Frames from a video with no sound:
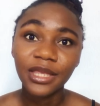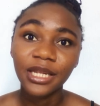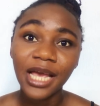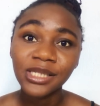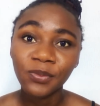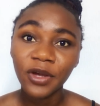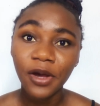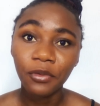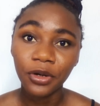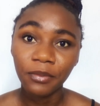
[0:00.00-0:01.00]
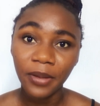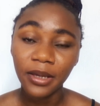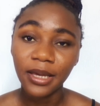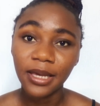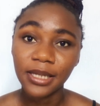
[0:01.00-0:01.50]
The next point I want to
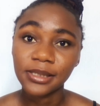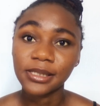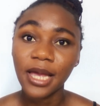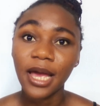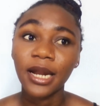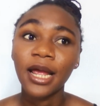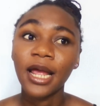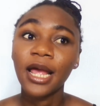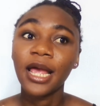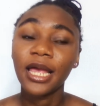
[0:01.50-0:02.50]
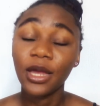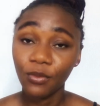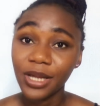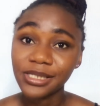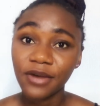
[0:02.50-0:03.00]
make is that in
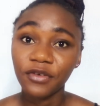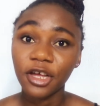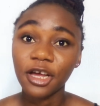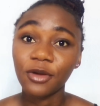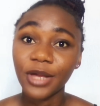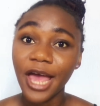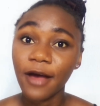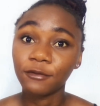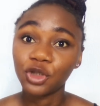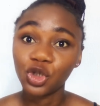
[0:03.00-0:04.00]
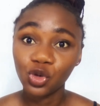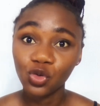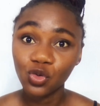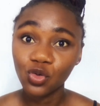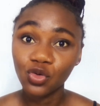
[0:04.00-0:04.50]
West Africa, we have
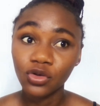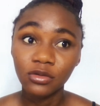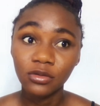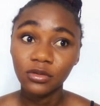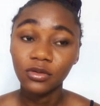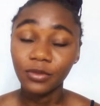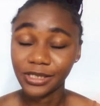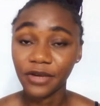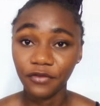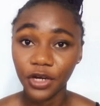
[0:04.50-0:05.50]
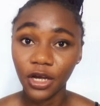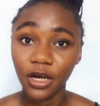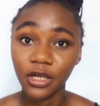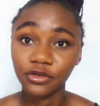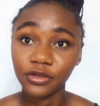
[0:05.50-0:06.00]
two West African
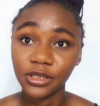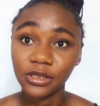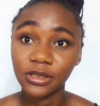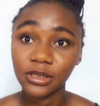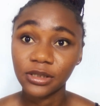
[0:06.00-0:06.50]
countries